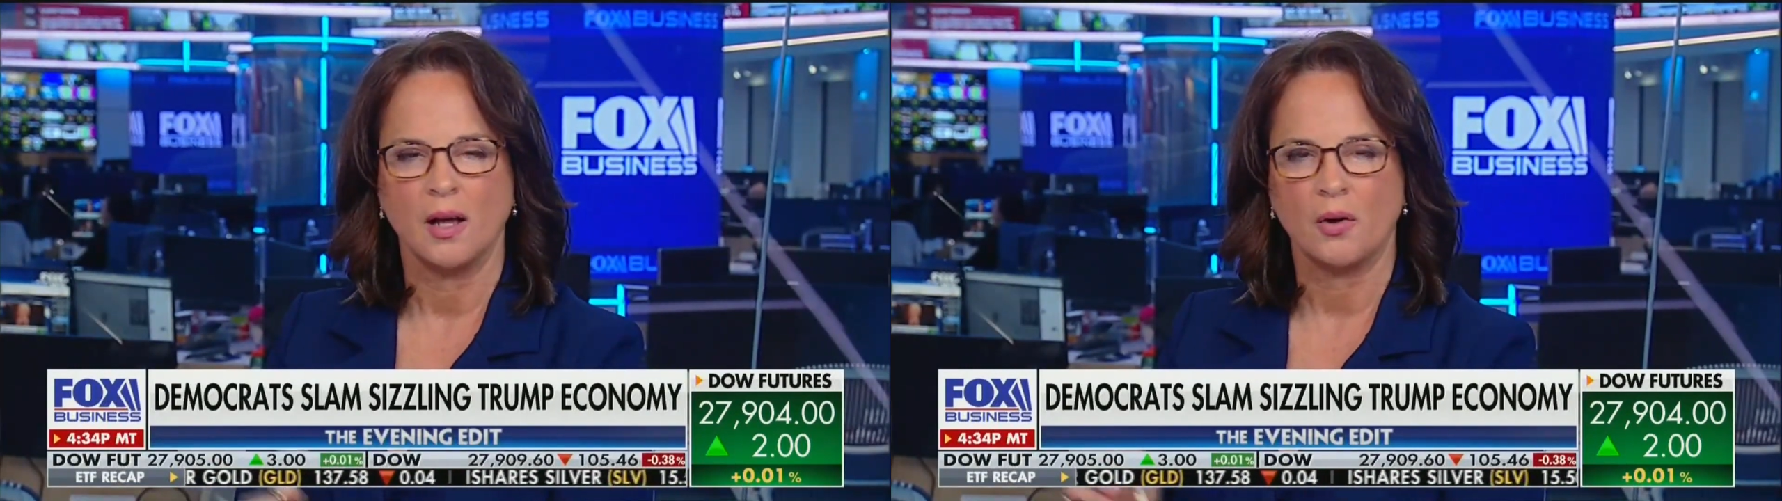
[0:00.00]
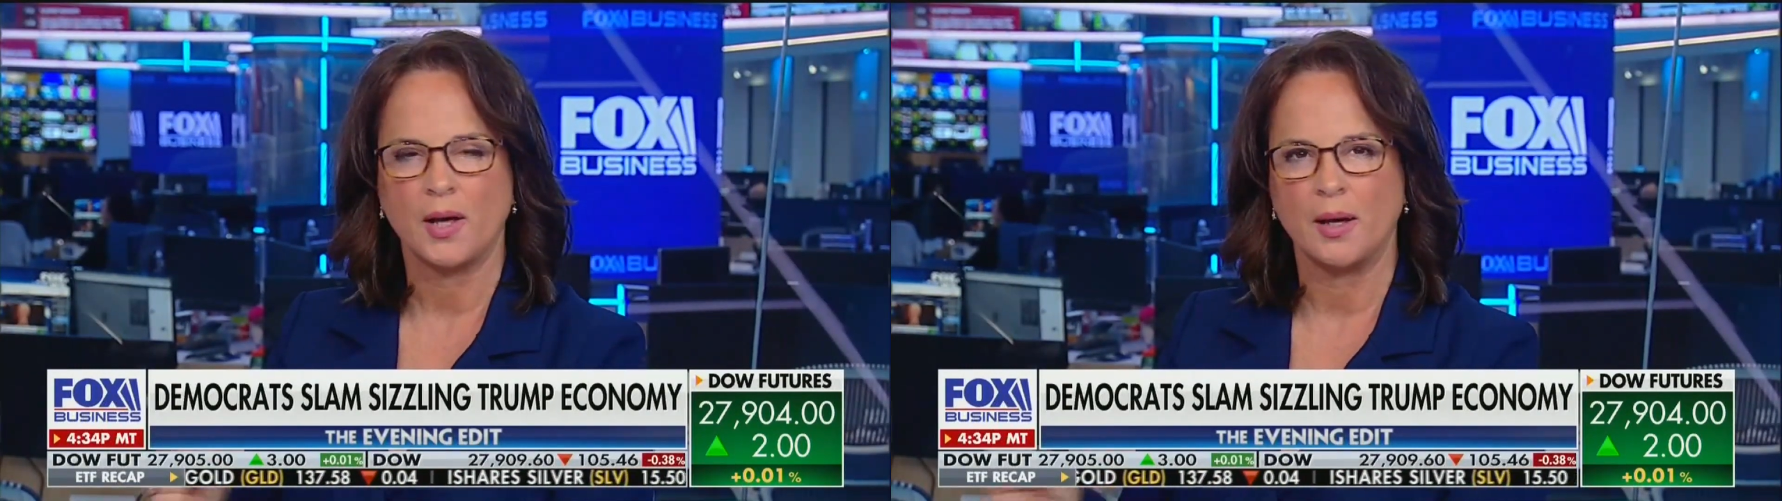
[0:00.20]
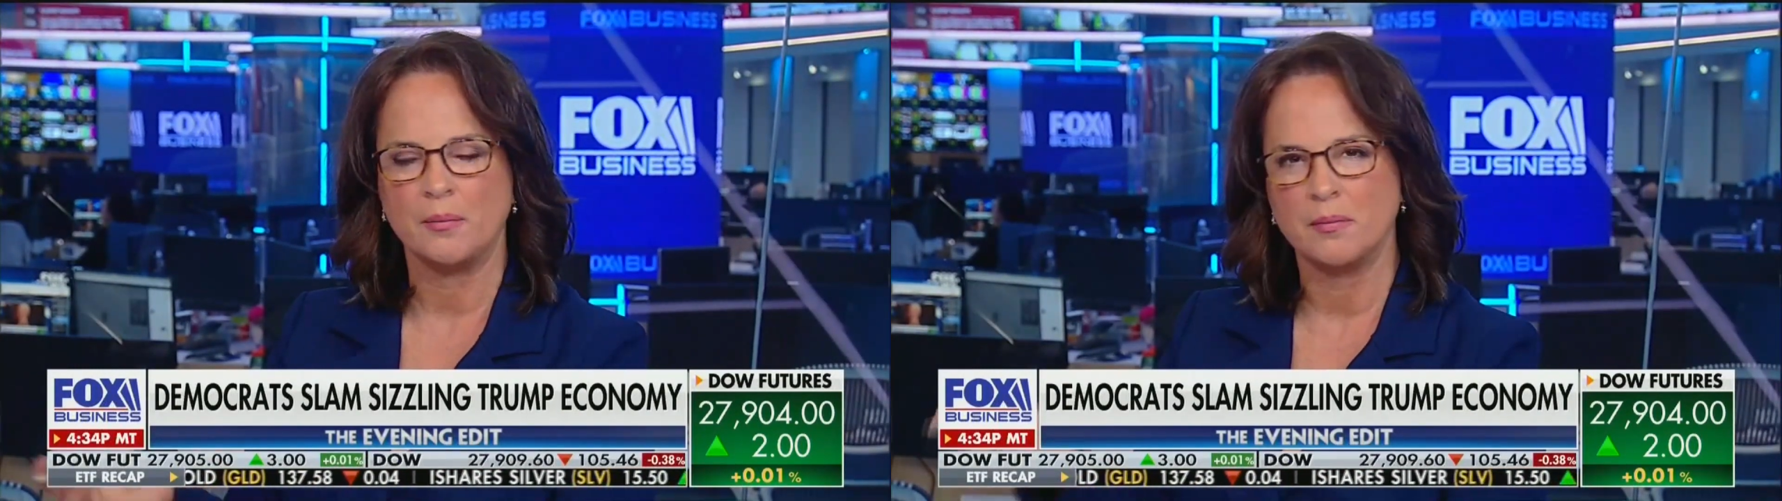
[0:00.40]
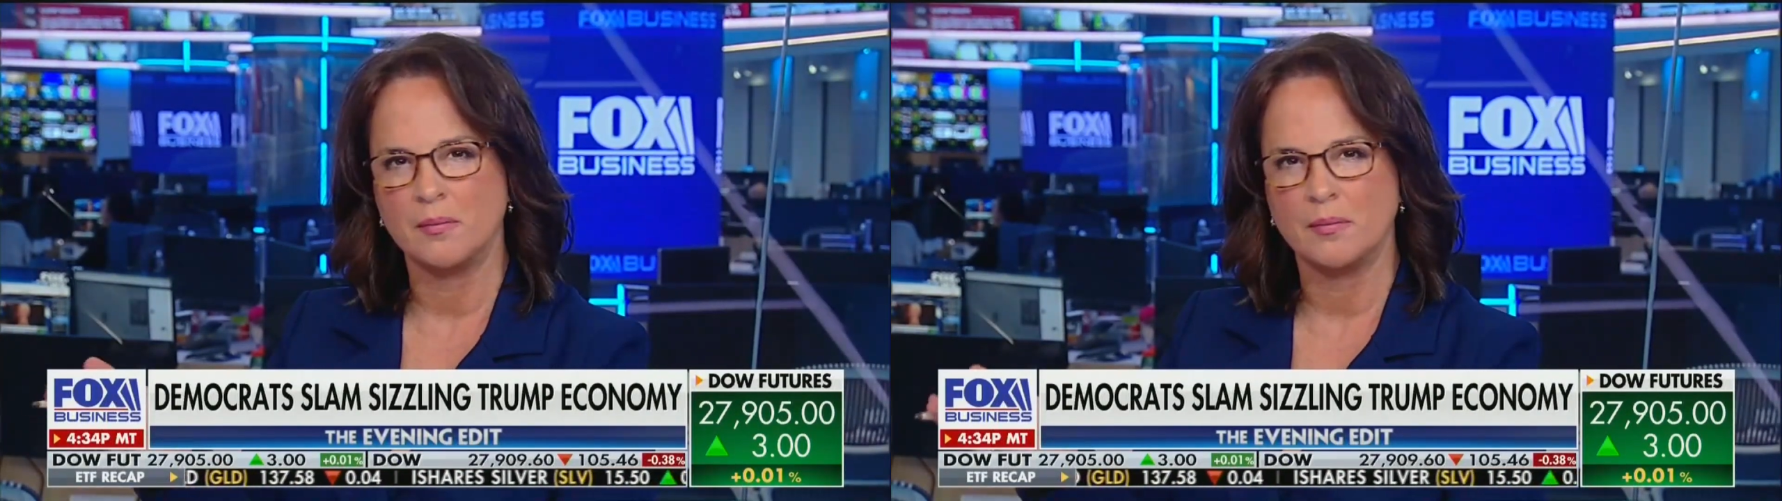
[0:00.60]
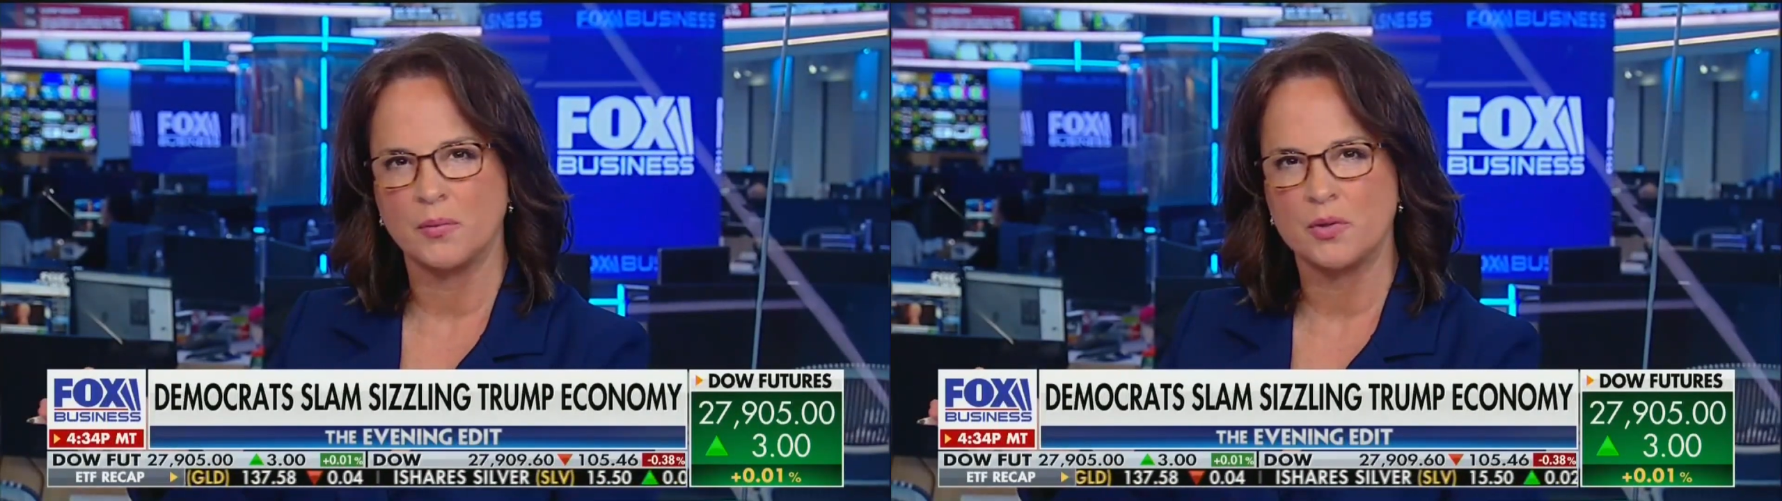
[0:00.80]
Okay,
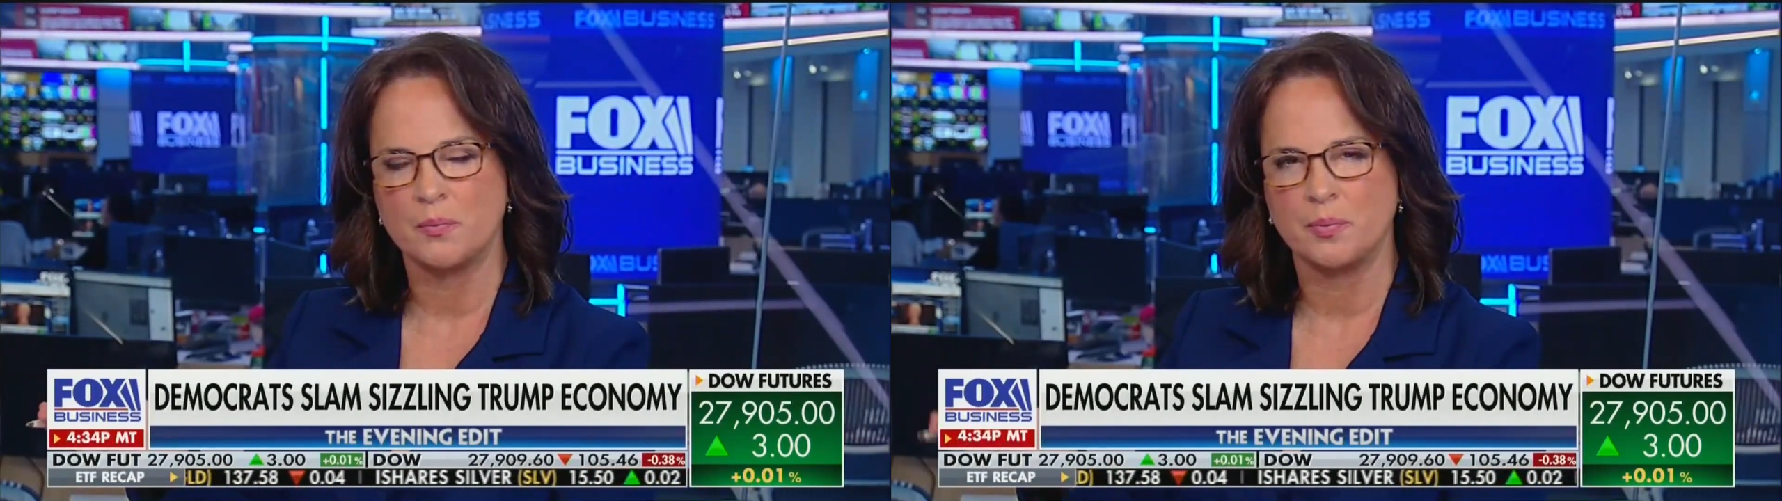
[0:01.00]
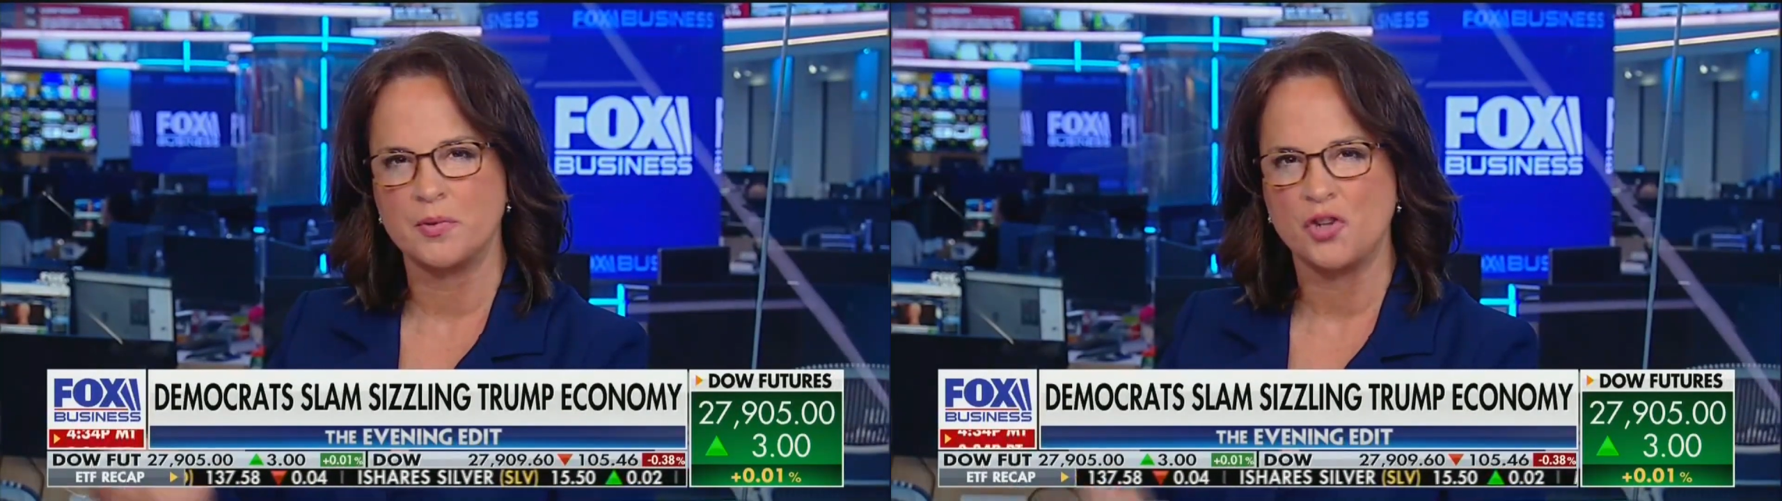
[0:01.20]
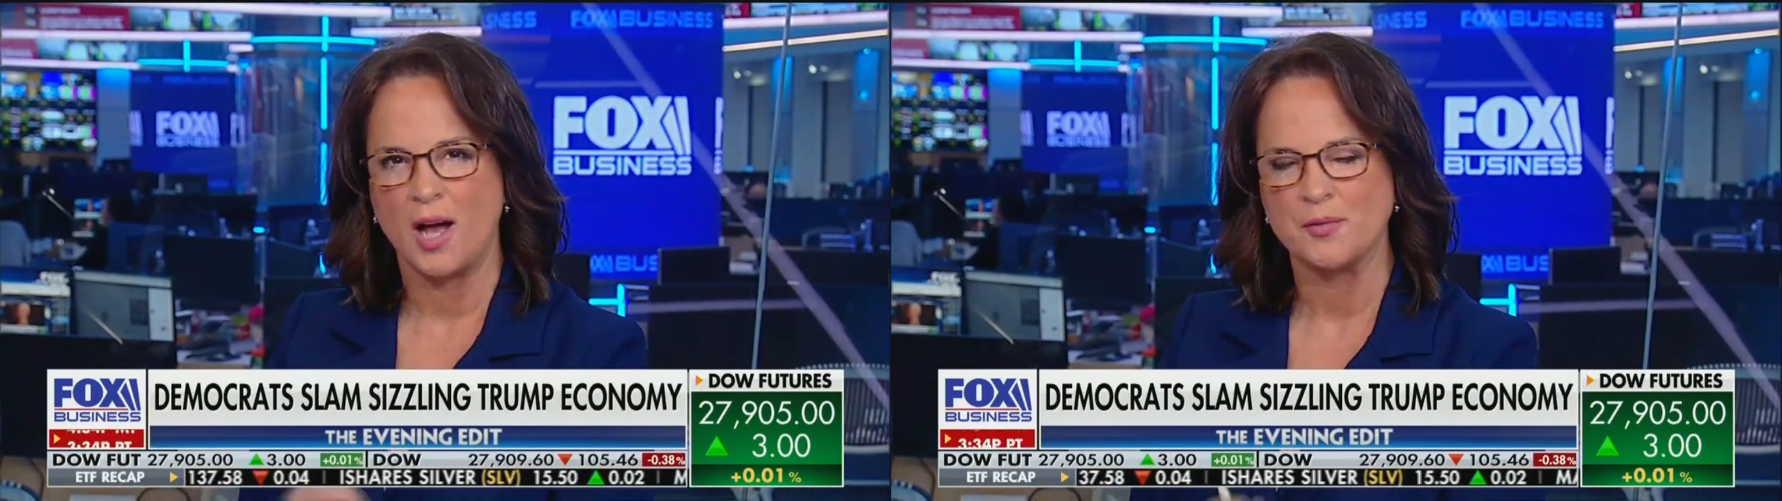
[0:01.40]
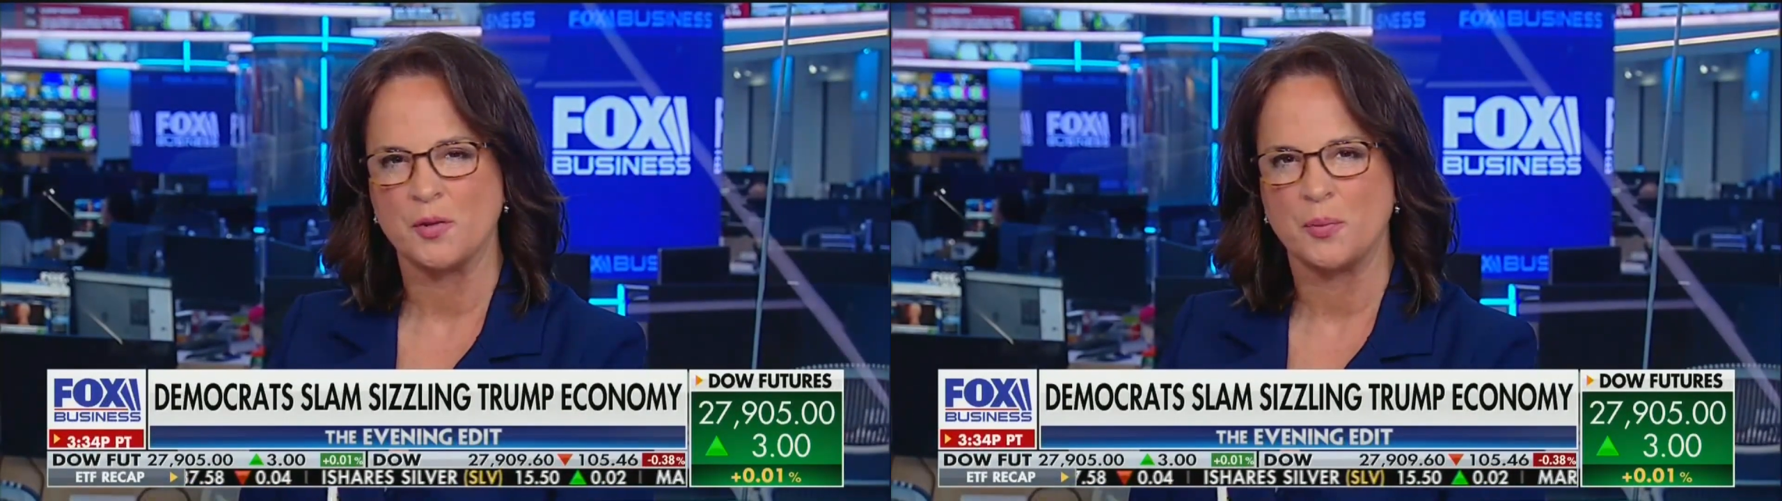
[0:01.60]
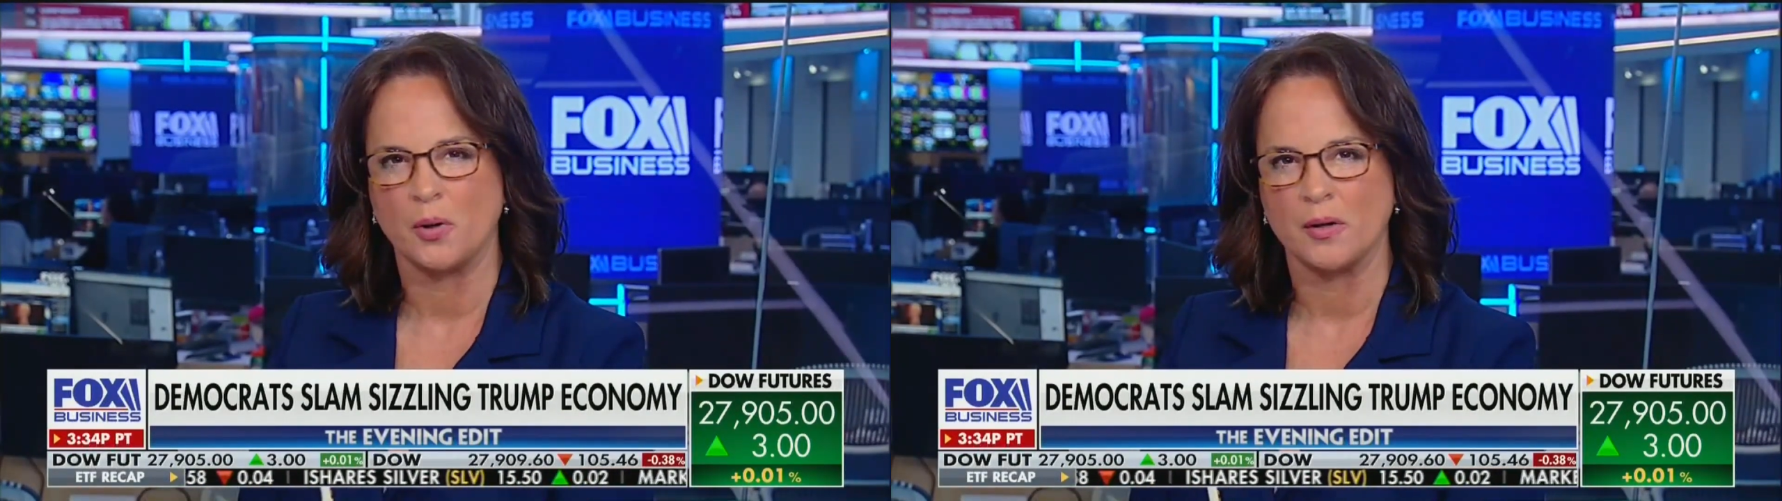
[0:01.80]
jobs
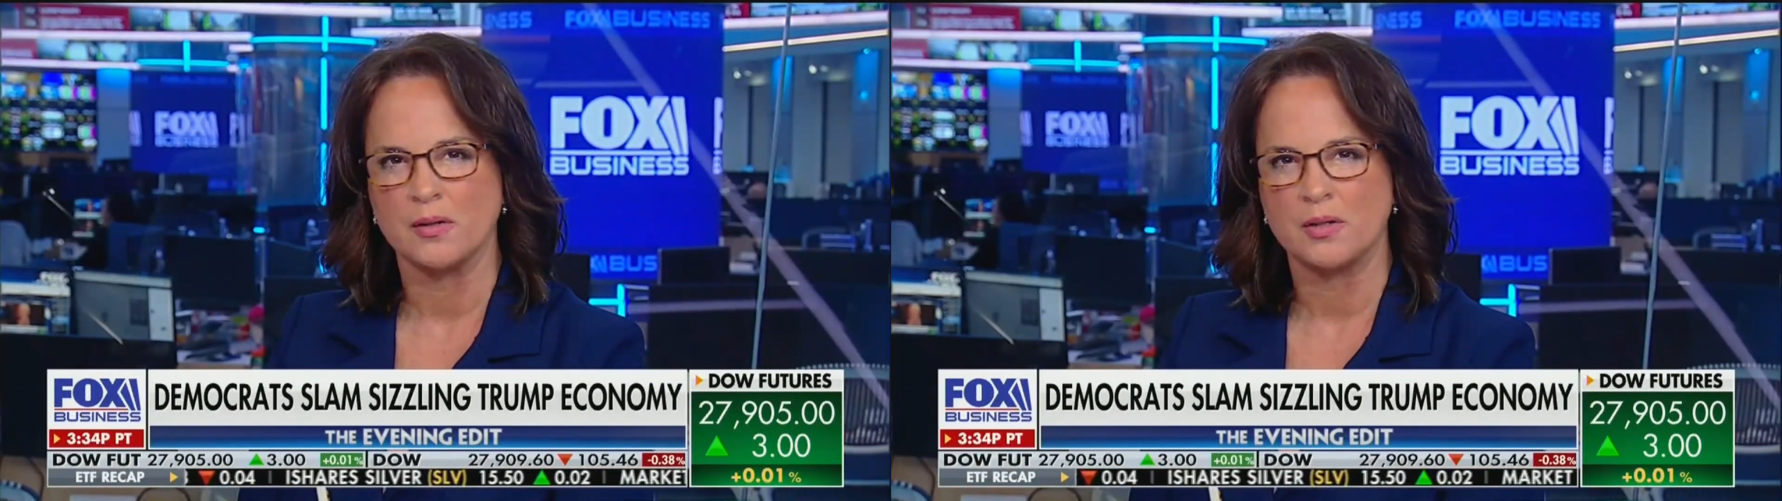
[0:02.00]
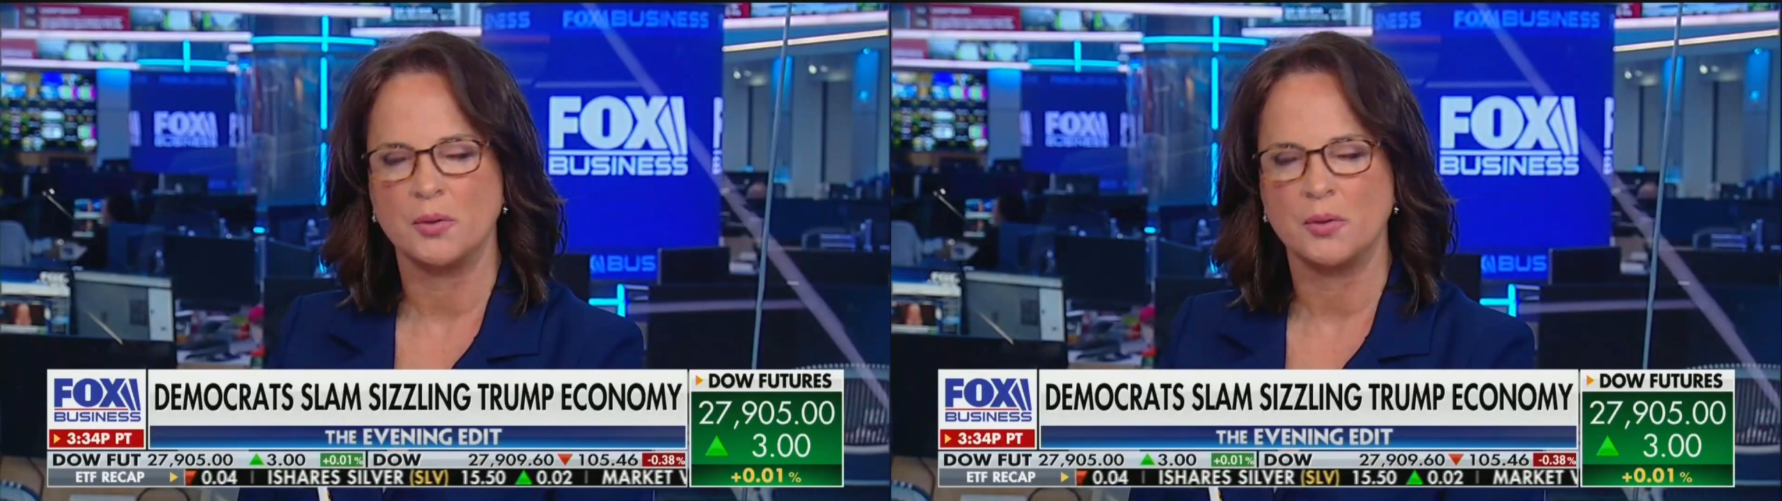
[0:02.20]
report,